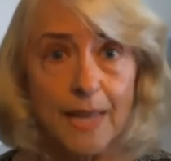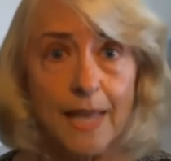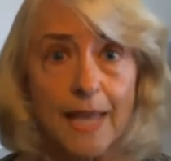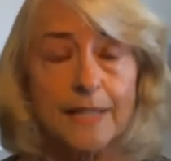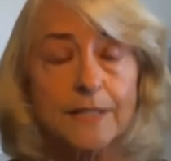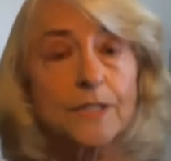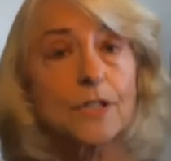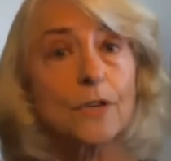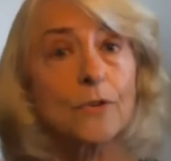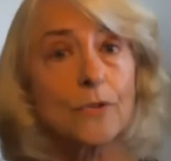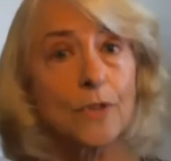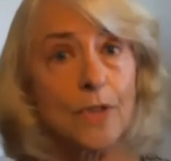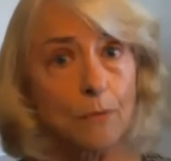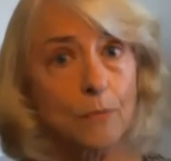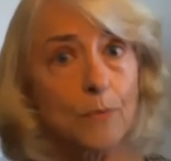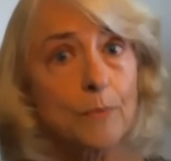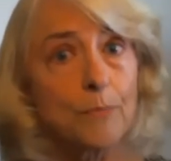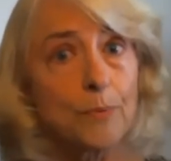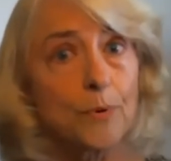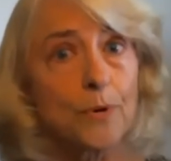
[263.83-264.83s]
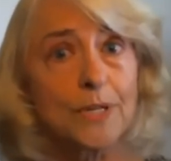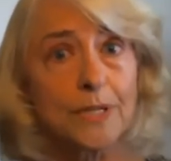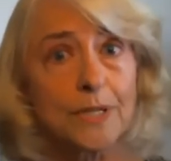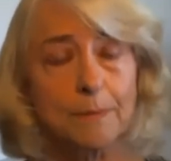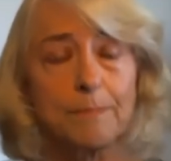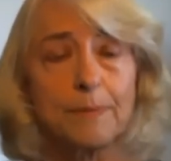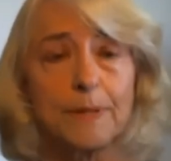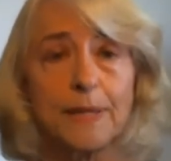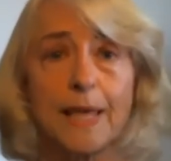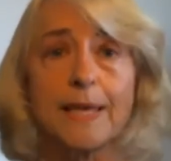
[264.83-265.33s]
And so they were put
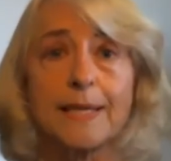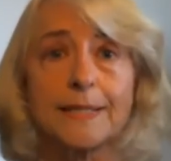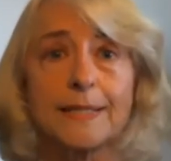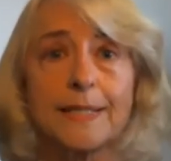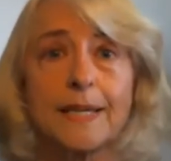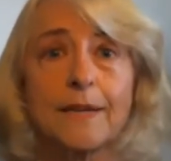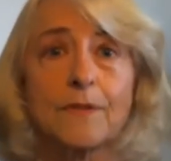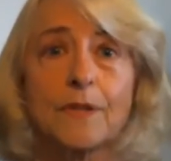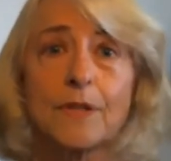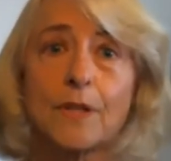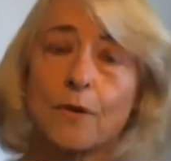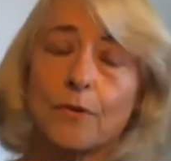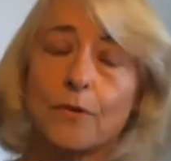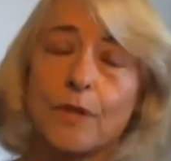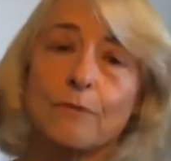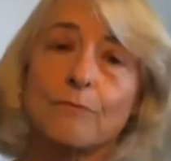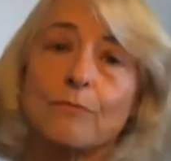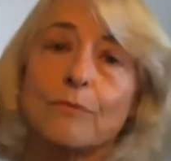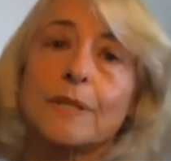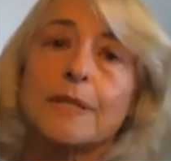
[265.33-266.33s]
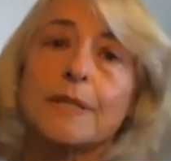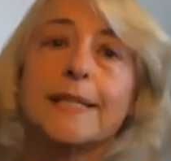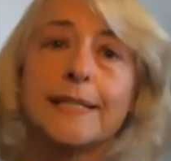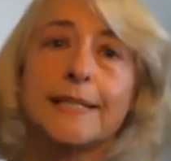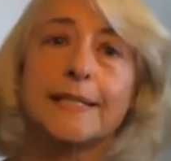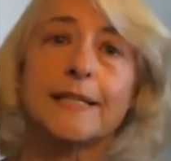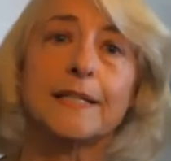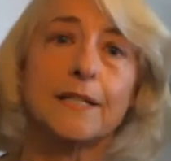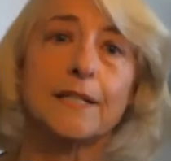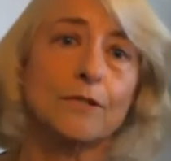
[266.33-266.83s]
into place, even though they really
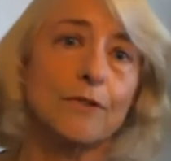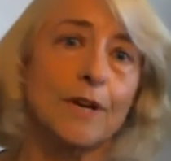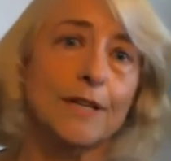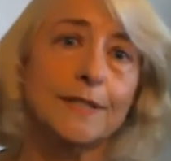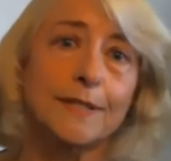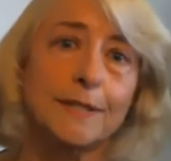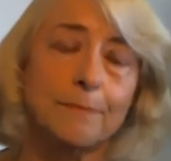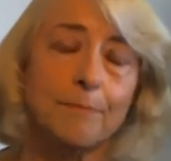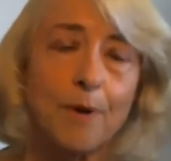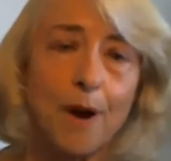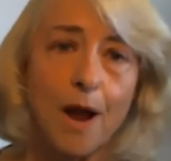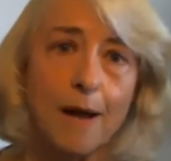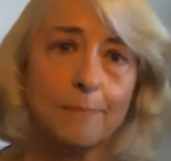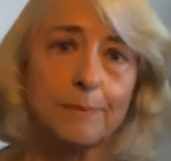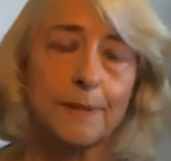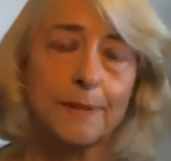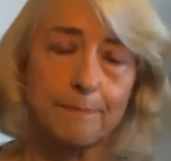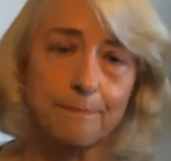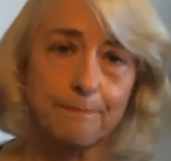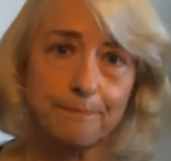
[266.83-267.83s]
didn't address the problem.